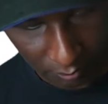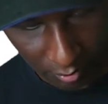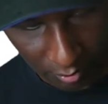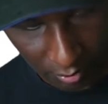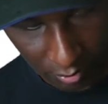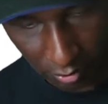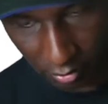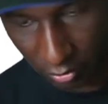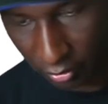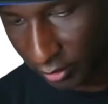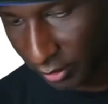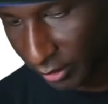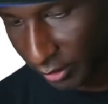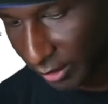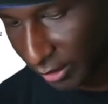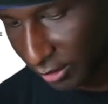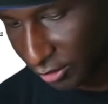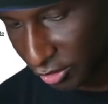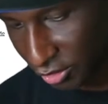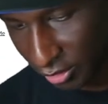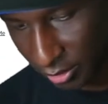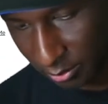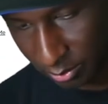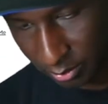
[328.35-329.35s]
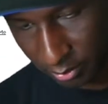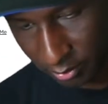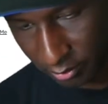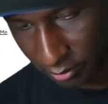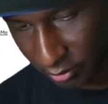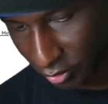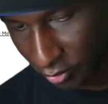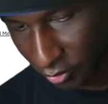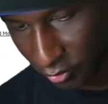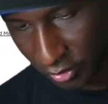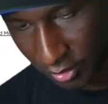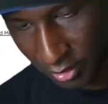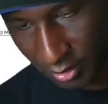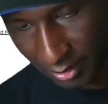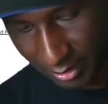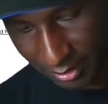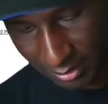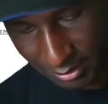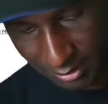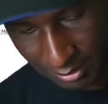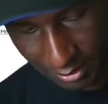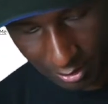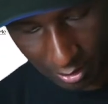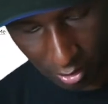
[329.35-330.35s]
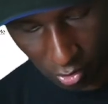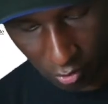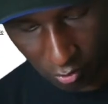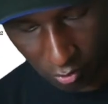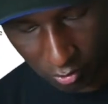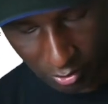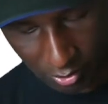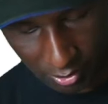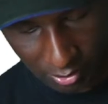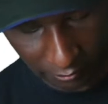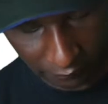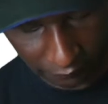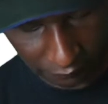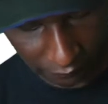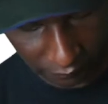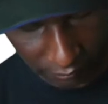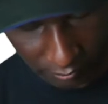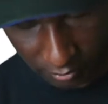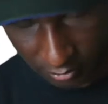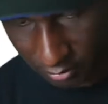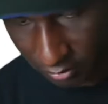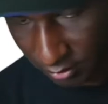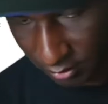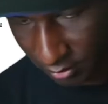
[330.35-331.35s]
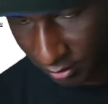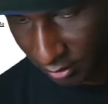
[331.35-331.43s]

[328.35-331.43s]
Currently they're cheaper. The only, like I say, the only difference